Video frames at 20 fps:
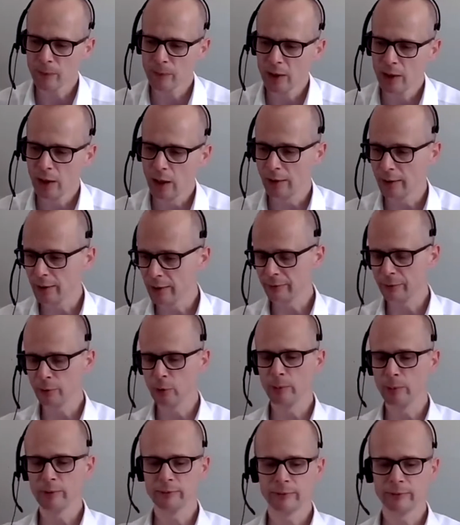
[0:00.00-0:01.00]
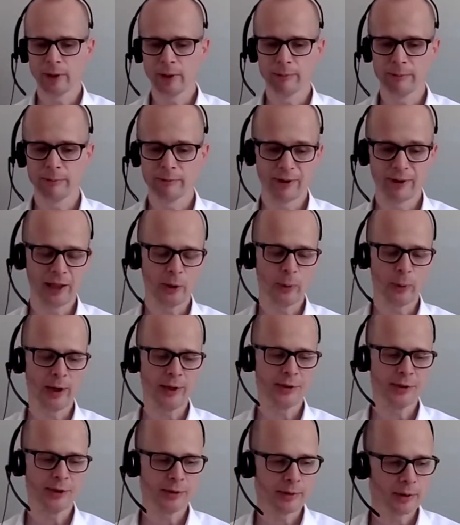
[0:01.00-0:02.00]
Another form of
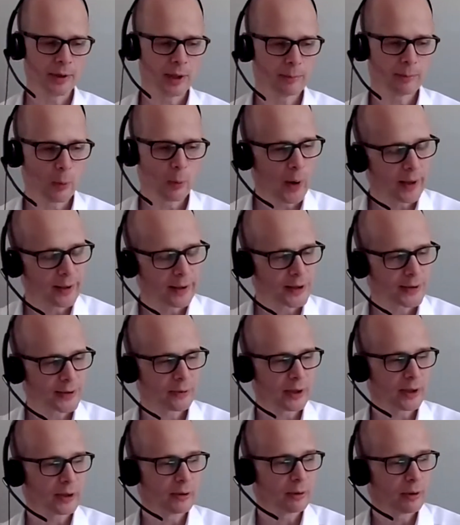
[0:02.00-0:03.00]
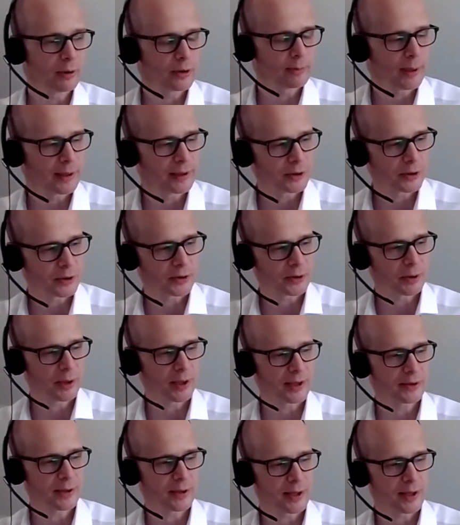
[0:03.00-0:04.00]
valuation awareness for a growth manager
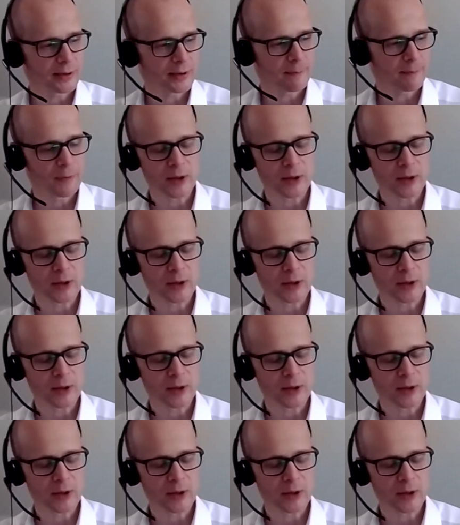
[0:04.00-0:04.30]
is